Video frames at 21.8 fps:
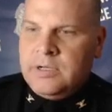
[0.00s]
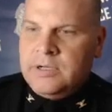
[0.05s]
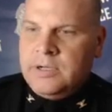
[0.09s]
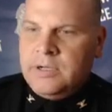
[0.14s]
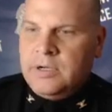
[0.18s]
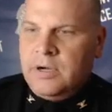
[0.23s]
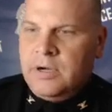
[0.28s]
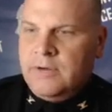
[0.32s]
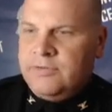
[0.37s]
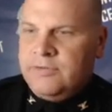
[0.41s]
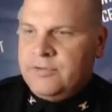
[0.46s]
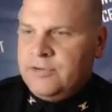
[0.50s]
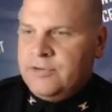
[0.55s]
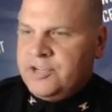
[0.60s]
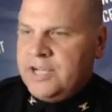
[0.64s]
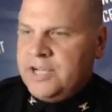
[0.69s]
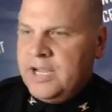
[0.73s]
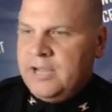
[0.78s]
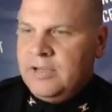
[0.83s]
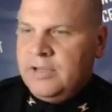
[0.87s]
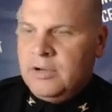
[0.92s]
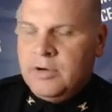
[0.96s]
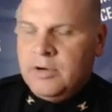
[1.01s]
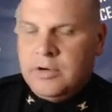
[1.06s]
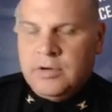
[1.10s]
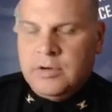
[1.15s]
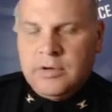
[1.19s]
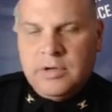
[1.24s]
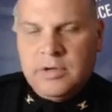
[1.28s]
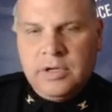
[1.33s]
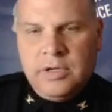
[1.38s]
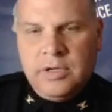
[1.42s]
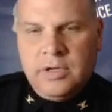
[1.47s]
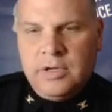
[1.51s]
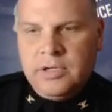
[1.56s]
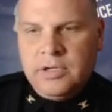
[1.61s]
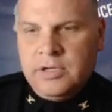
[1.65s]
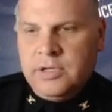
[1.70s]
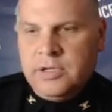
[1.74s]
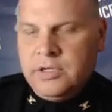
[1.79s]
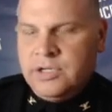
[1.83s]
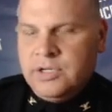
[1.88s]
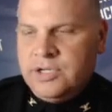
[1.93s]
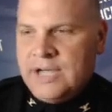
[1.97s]
Officer Chandler,
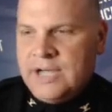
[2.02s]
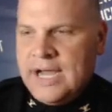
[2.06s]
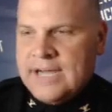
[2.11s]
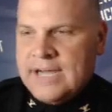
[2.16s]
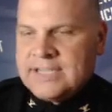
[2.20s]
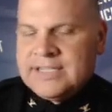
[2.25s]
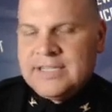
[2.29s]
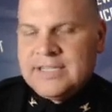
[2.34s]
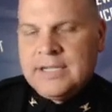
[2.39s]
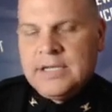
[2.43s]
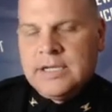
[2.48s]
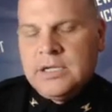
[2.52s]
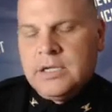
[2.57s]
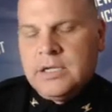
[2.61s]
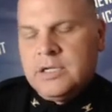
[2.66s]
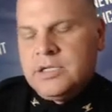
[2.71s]
Jackson,